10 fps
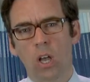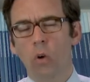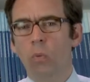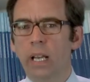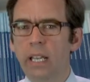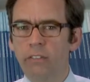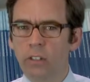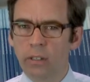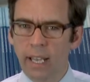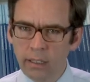While if
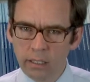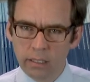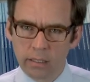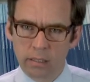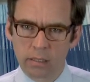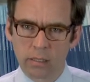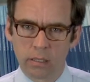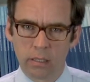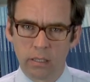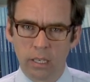the Netherlands
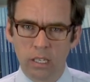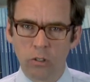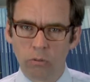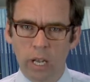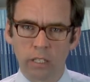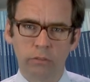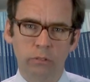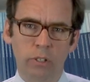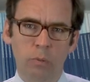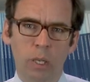is the rightful
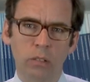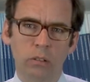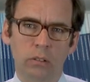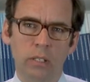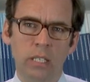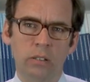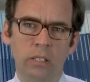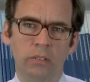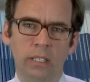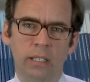respondent in a
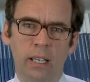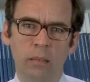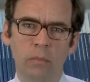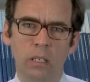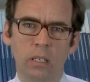civil claim,